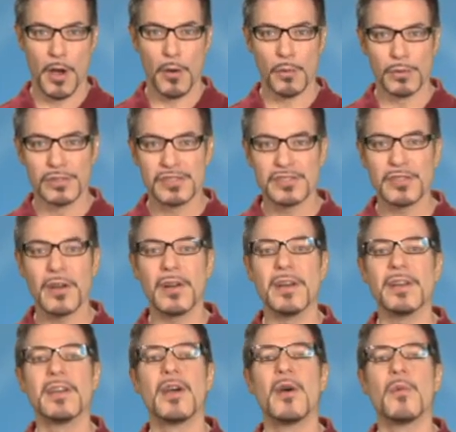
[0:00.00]
We'll
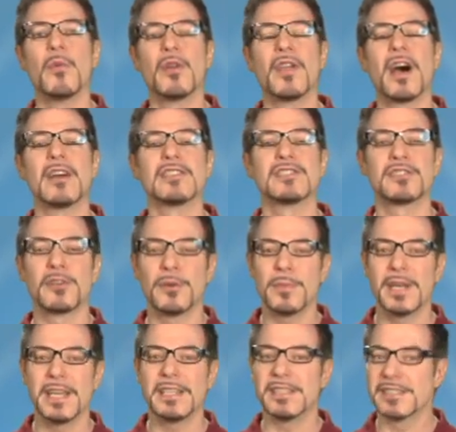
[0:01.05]
start with how to
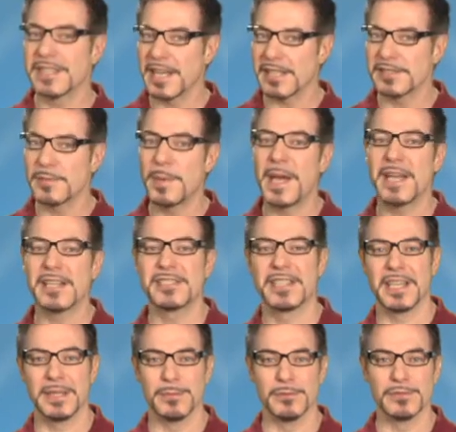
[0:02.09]
terminate and test patch
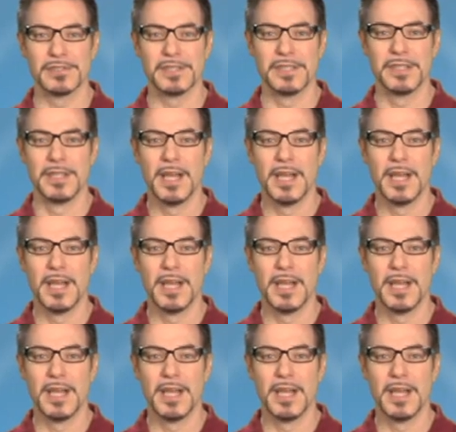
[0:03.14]
cables,